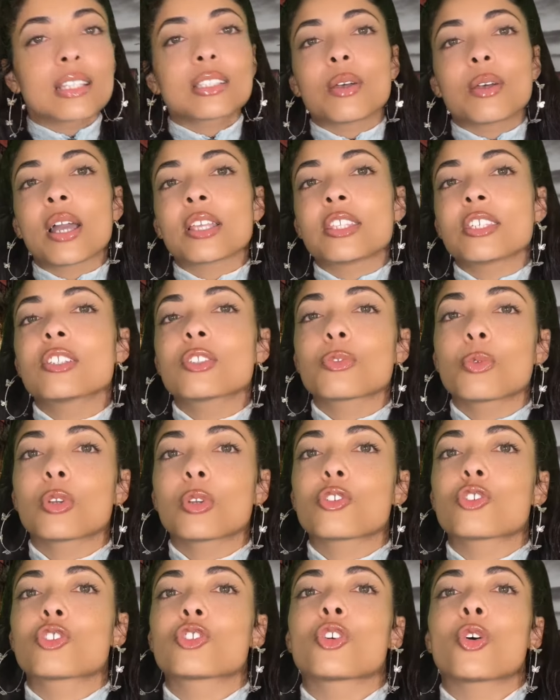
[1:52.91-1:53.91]
So I just want to
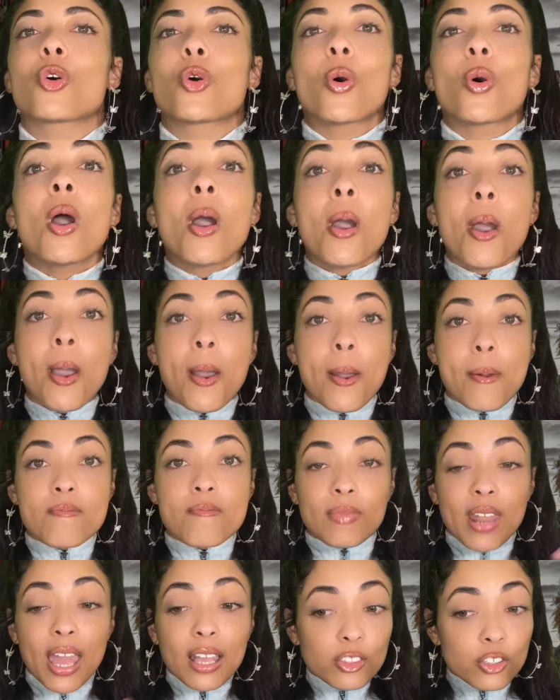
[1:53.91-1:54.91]
show
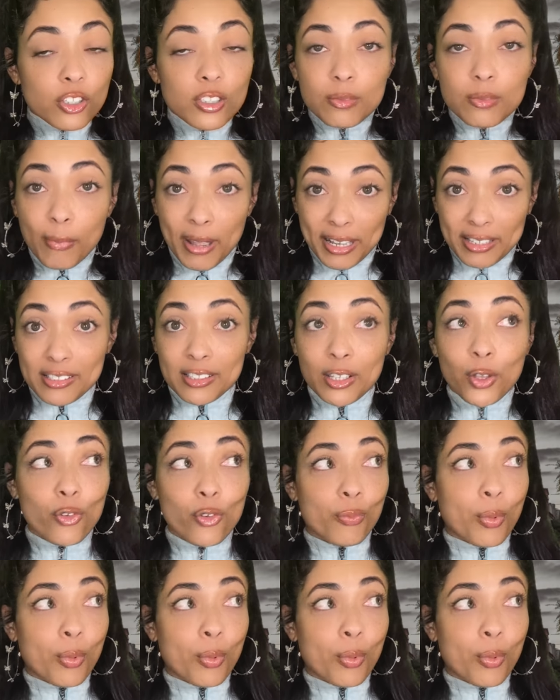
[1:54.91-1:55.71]
not just myself,